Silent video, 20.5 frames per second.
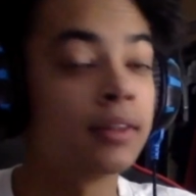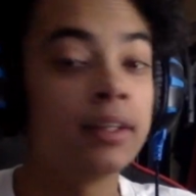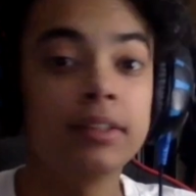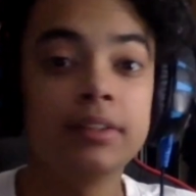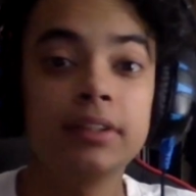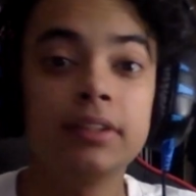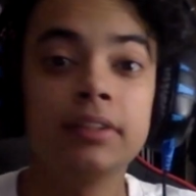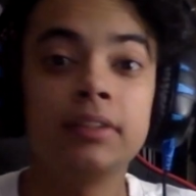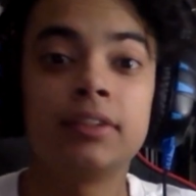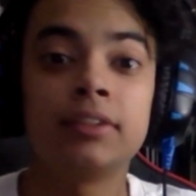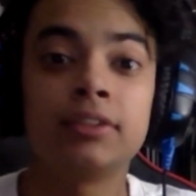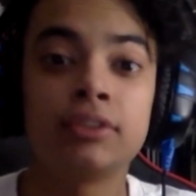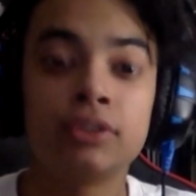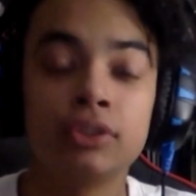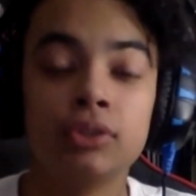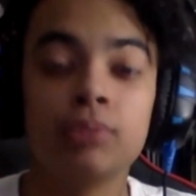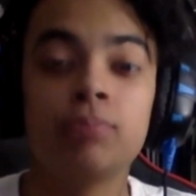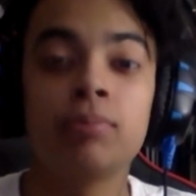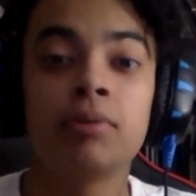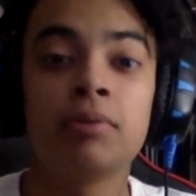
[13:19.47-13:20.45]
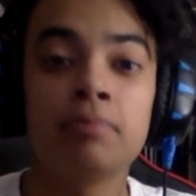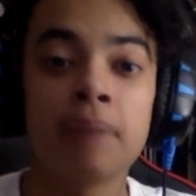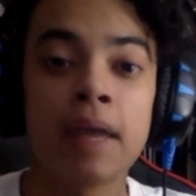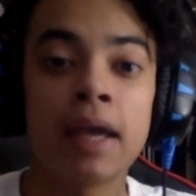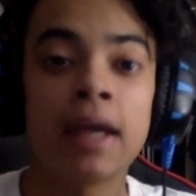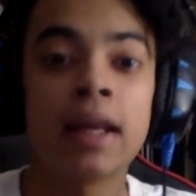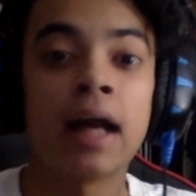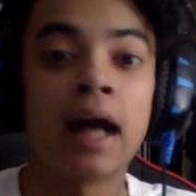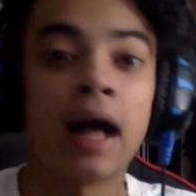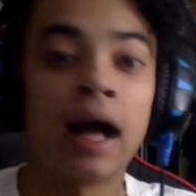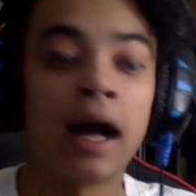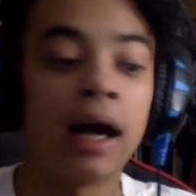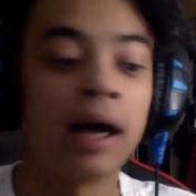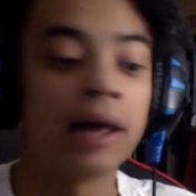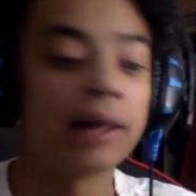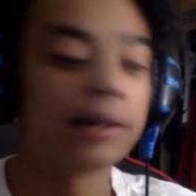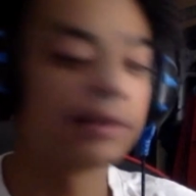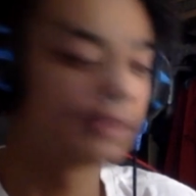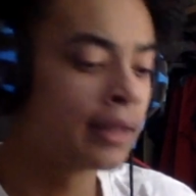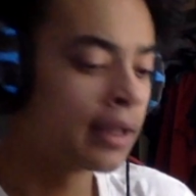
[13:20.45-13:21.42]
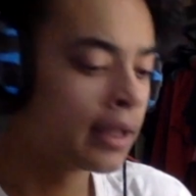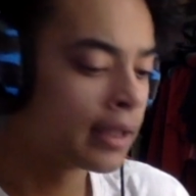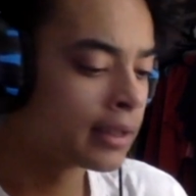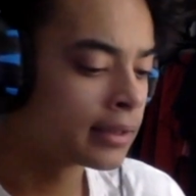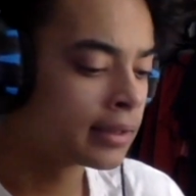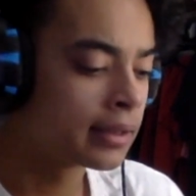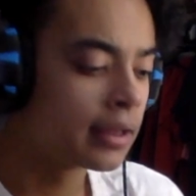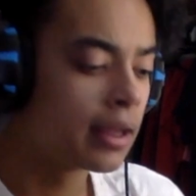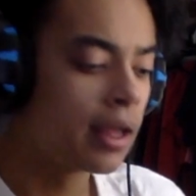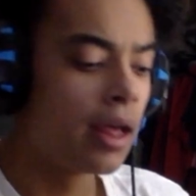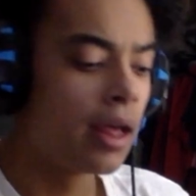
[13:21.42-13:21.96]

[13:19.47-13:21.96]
This is the Superman I like.